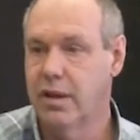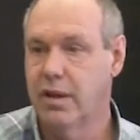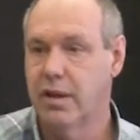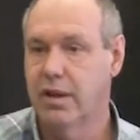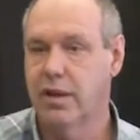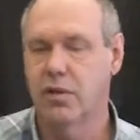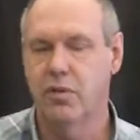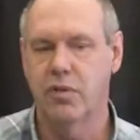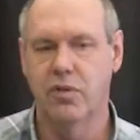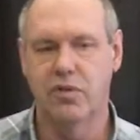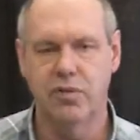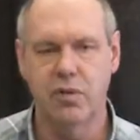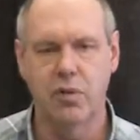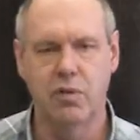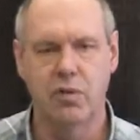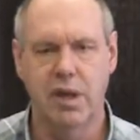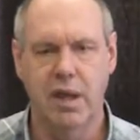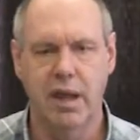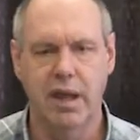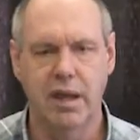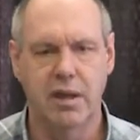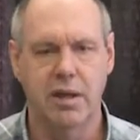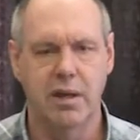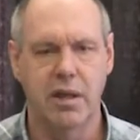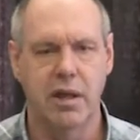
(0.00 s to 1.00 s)
You know, it's
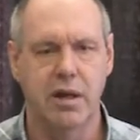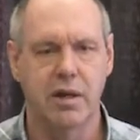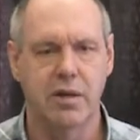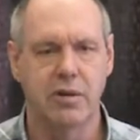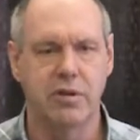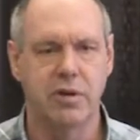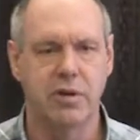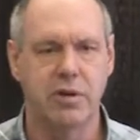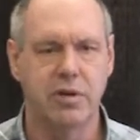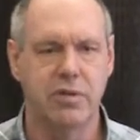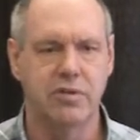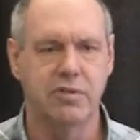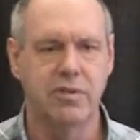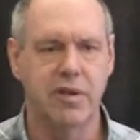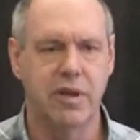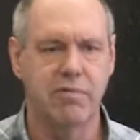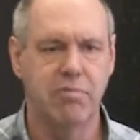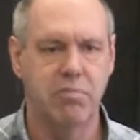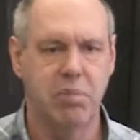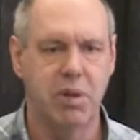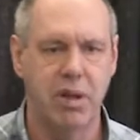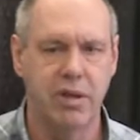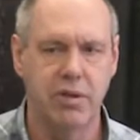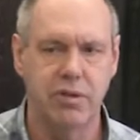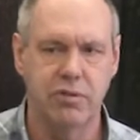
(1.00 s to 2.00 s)
okay now. You're in a
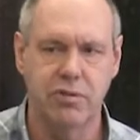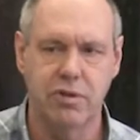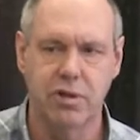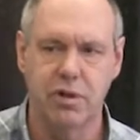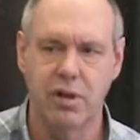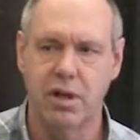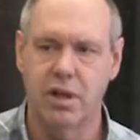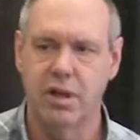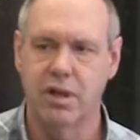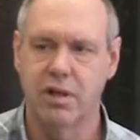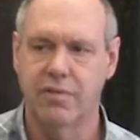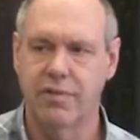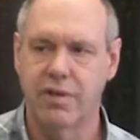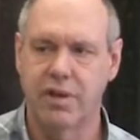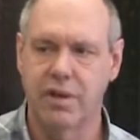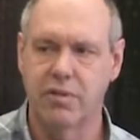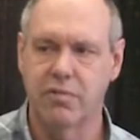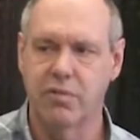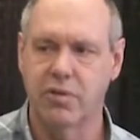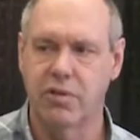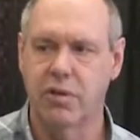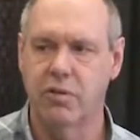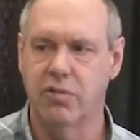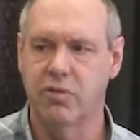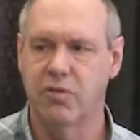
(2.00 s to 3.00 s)
safe place. You're not living
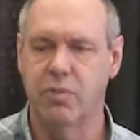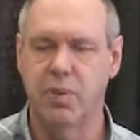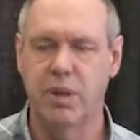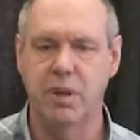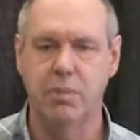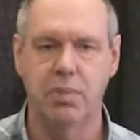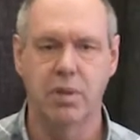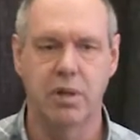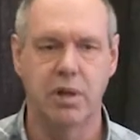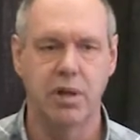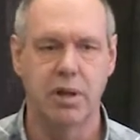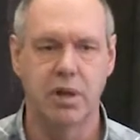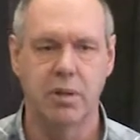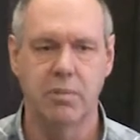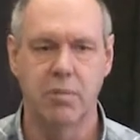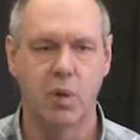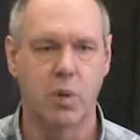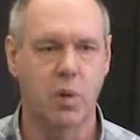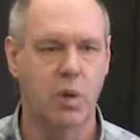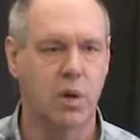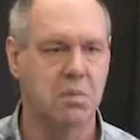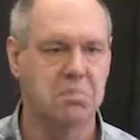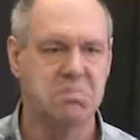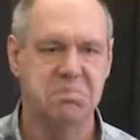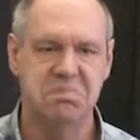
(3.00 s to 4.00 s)
with those people
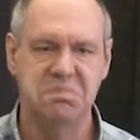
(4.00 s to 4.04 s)
anymore.